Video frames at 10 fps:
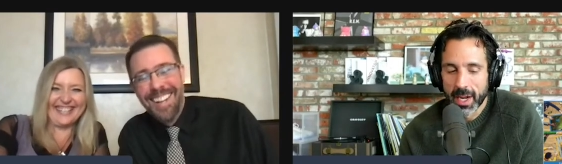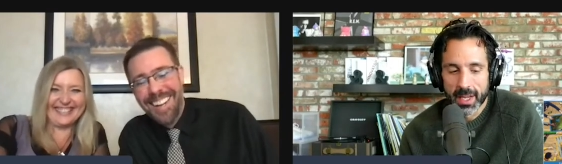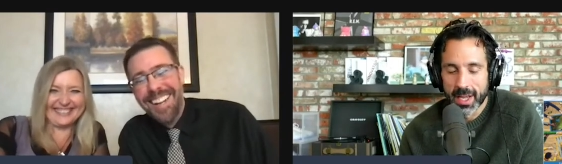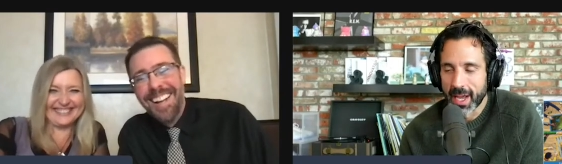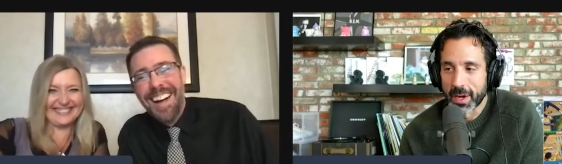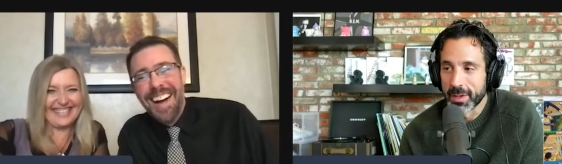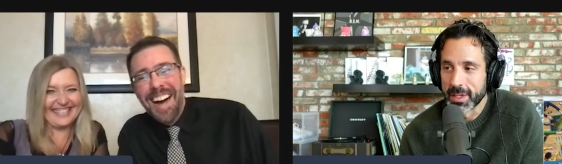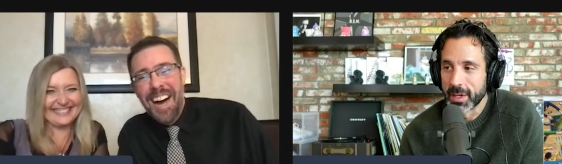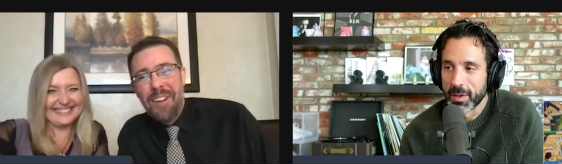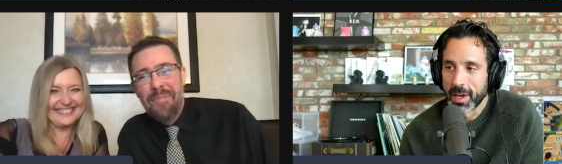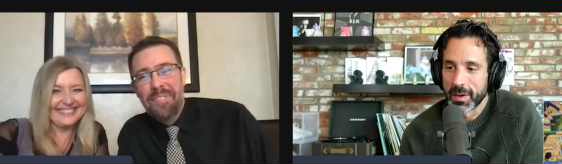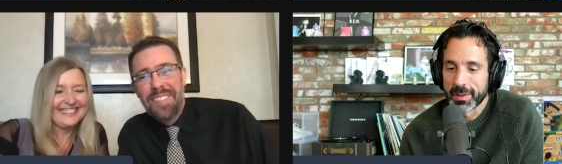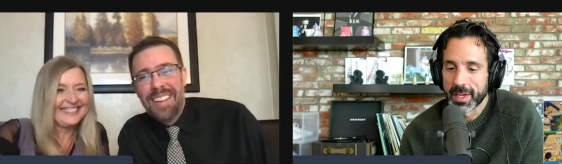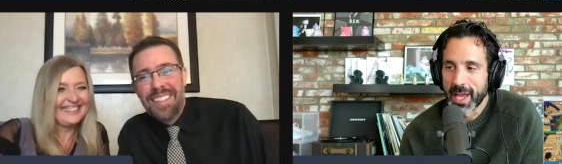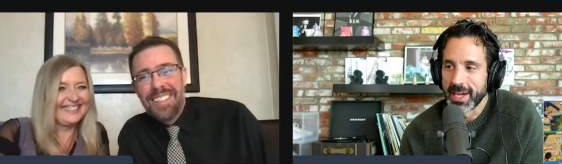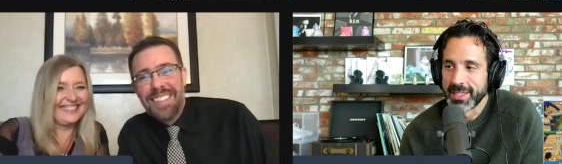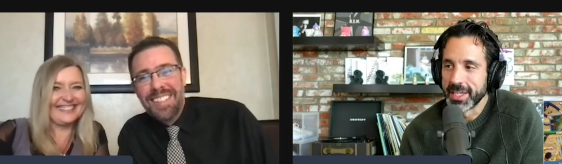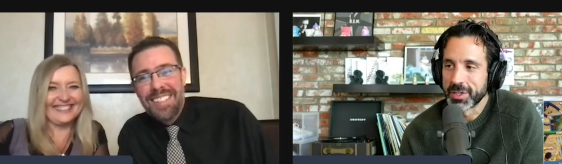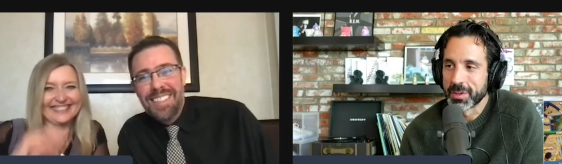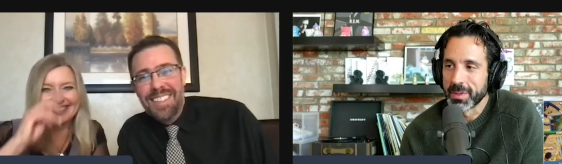Speaker 1: Like, I don't, you know, I um, don't think any
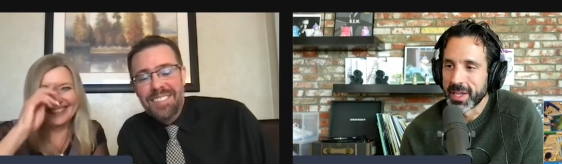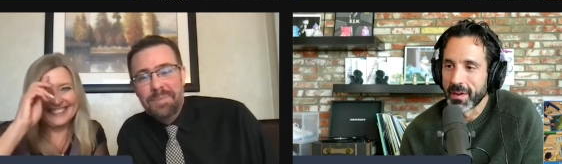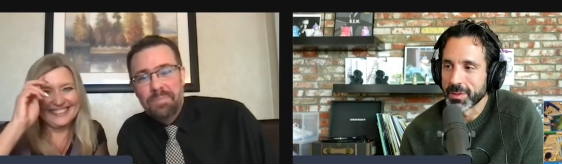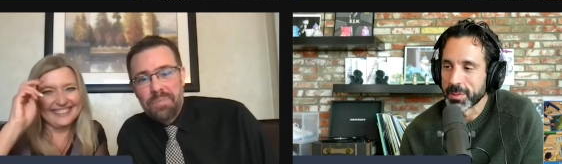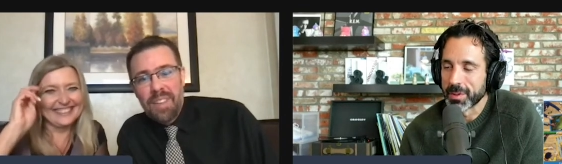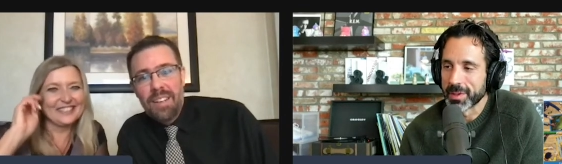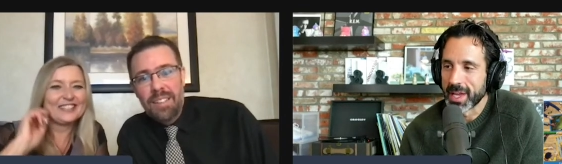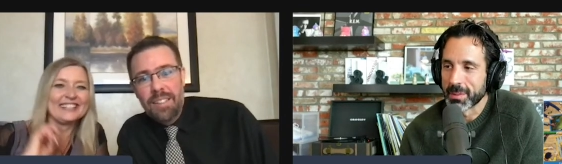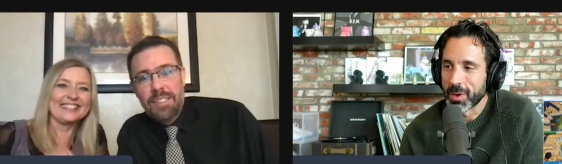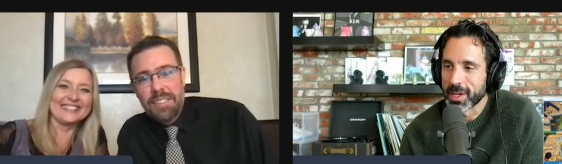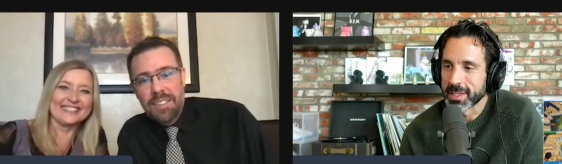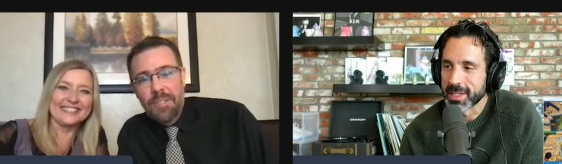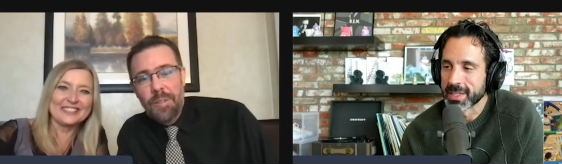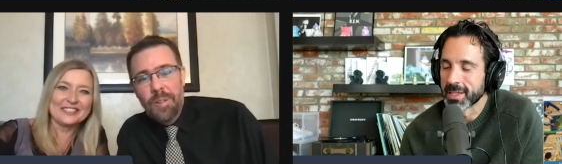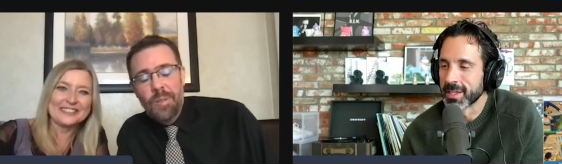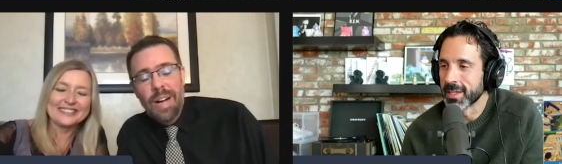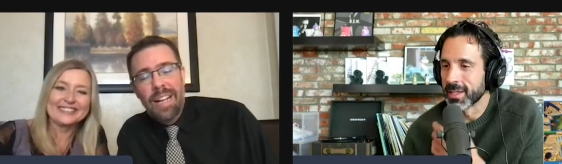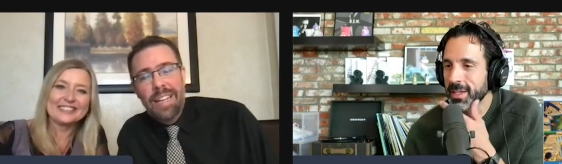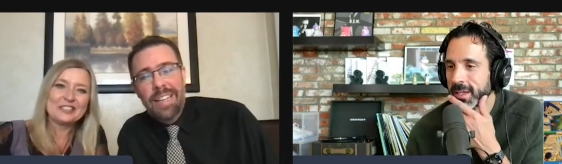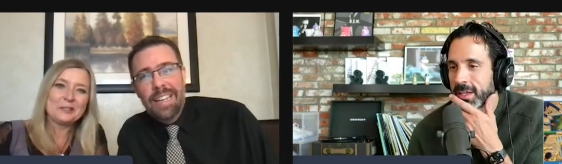teacher would be comfortable with that process.
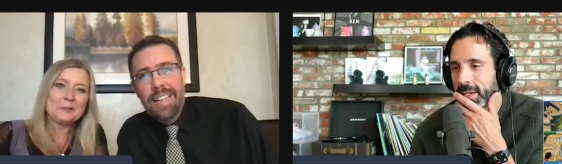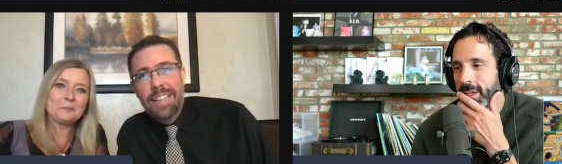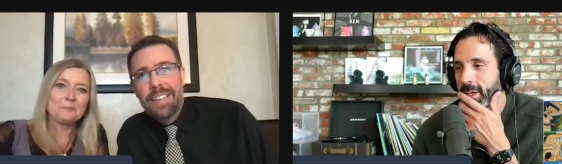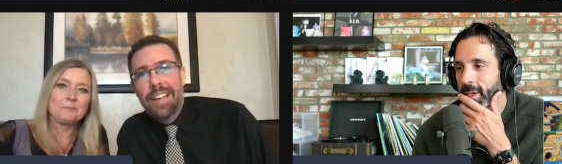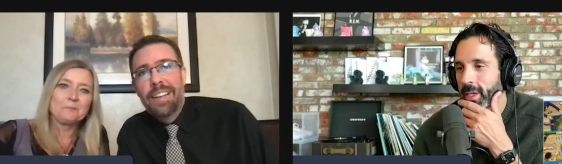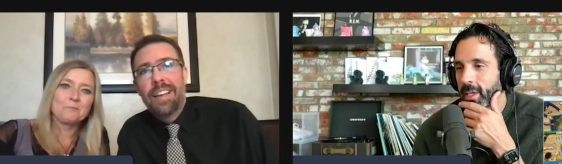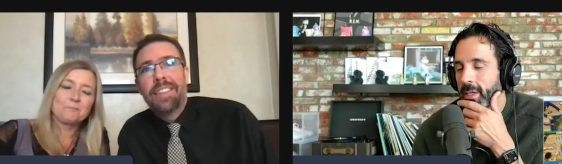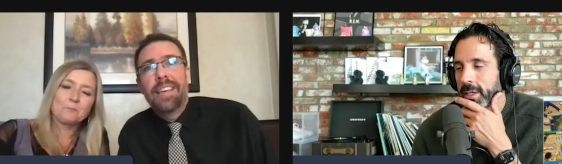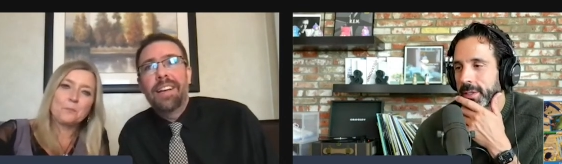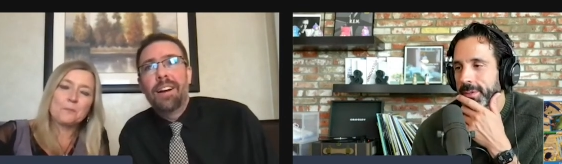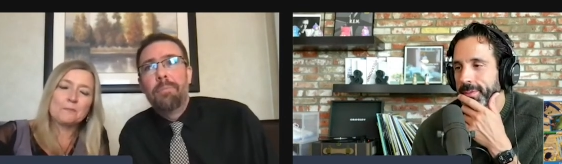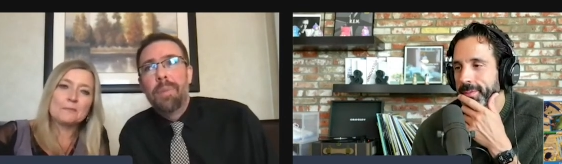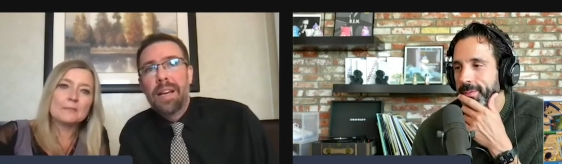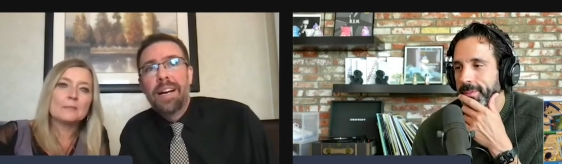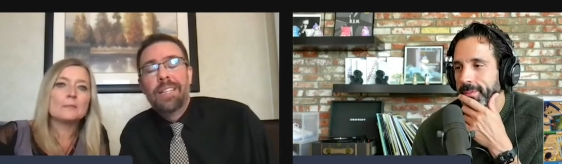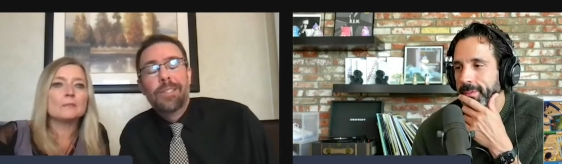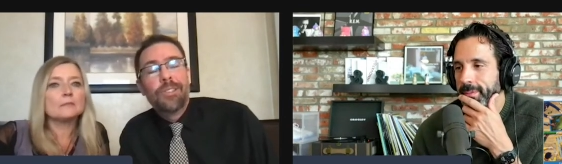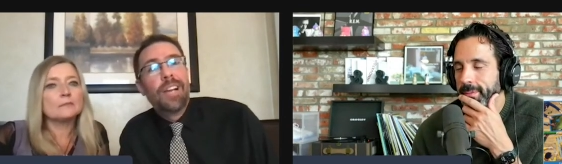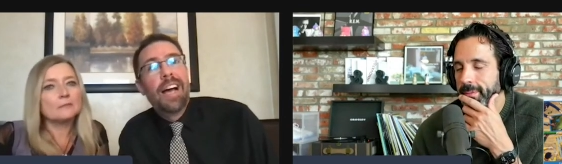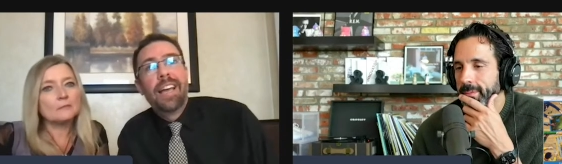
Speaker 2: Well, and, and I think our big
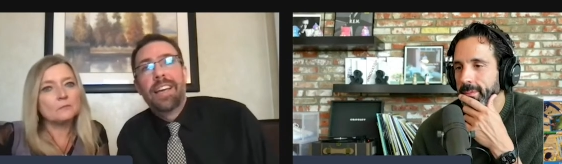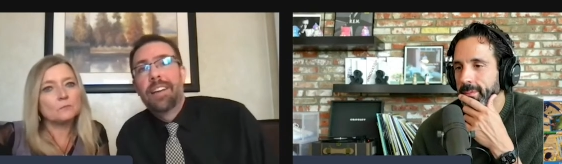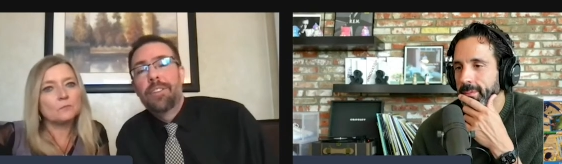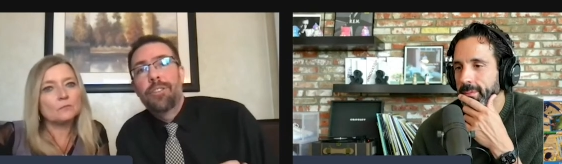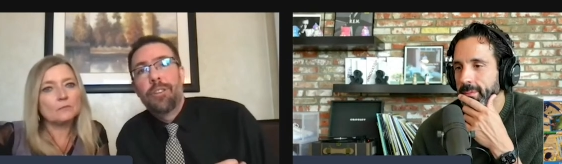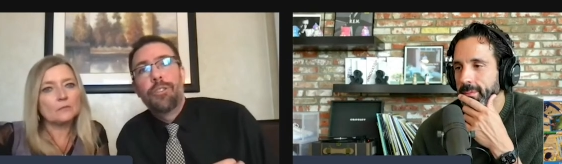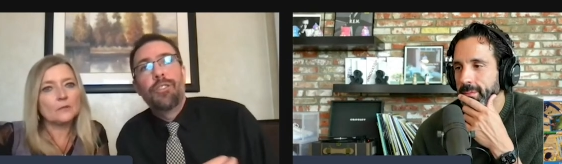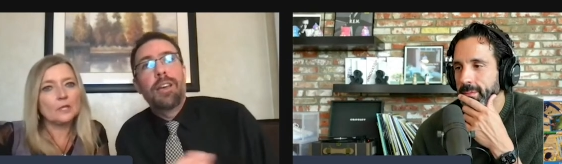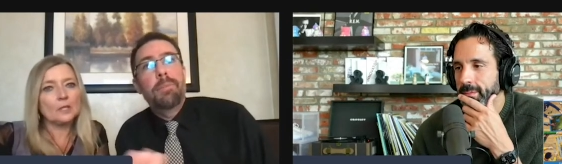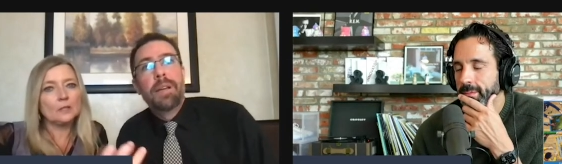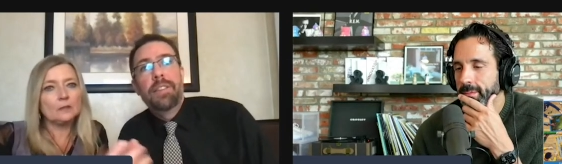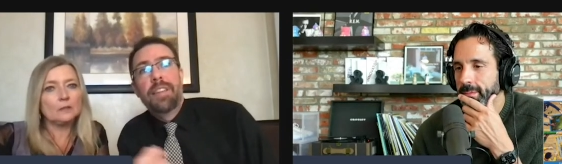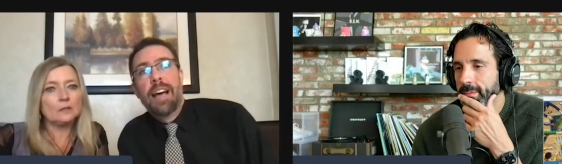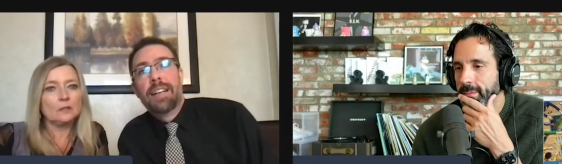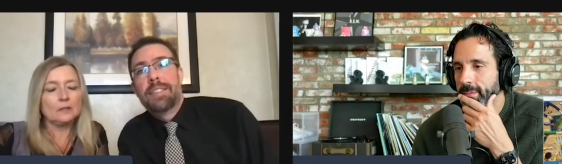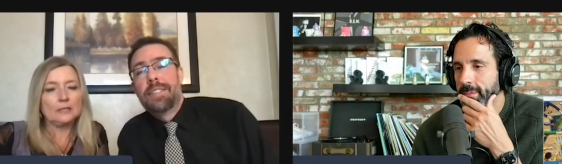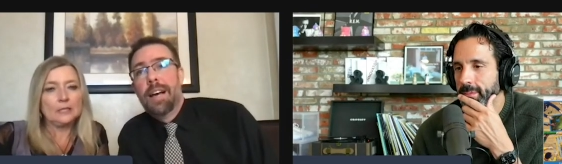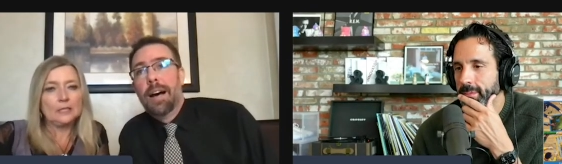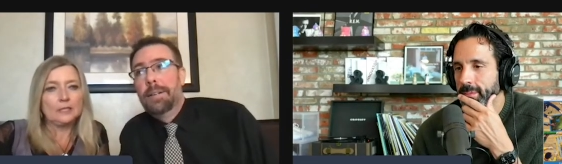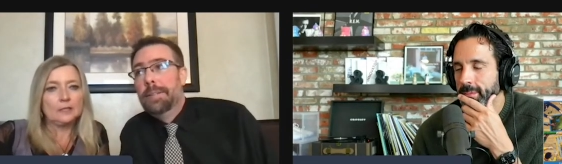underlying, and it's the statement that
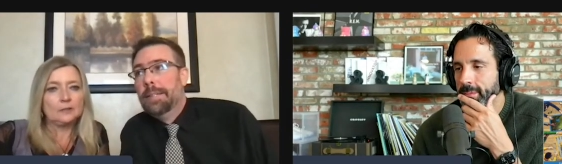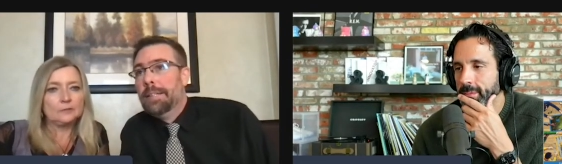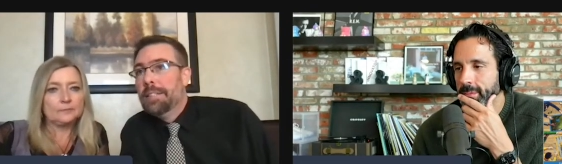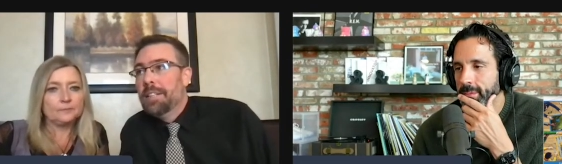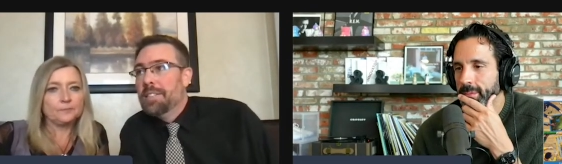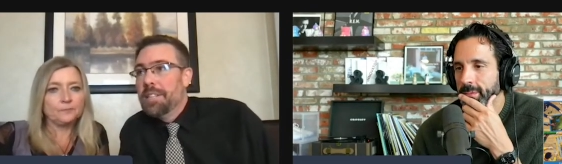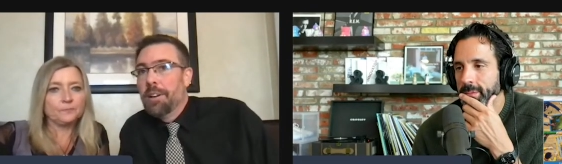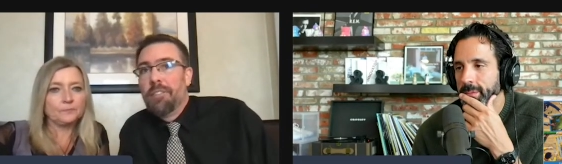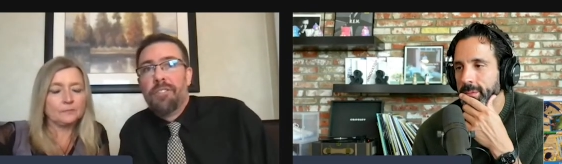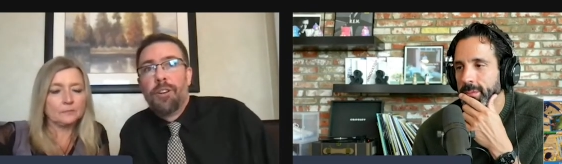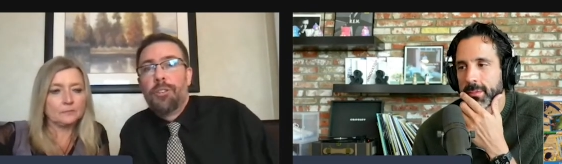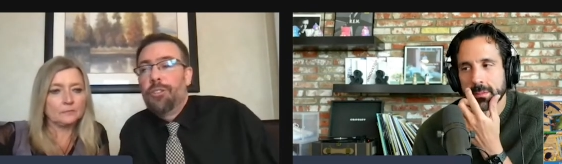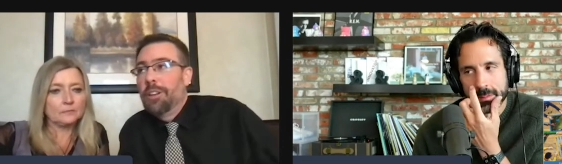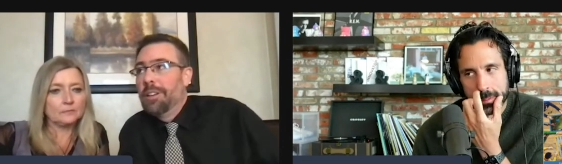uh, is in our first and